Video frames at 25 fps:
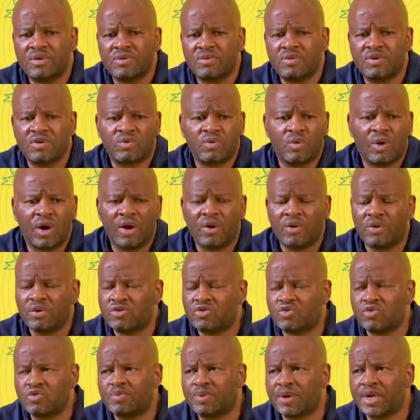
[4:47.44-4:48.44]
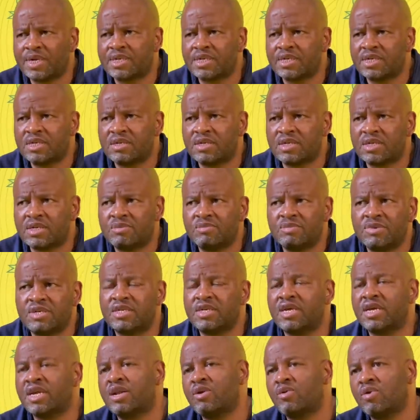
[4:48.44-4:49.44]
with one or two passes,
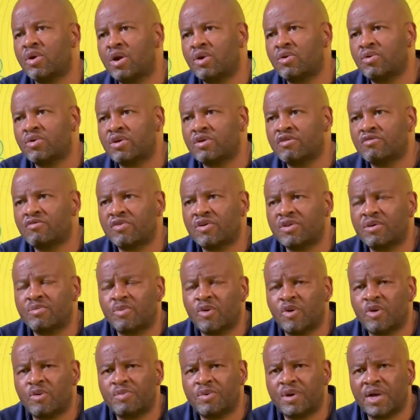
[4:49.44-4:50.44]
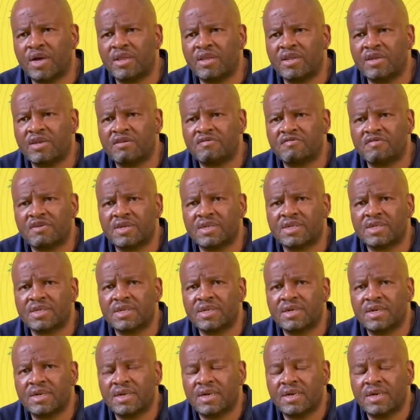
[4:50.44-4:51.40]
immediately we are looking for the ball behind the defense.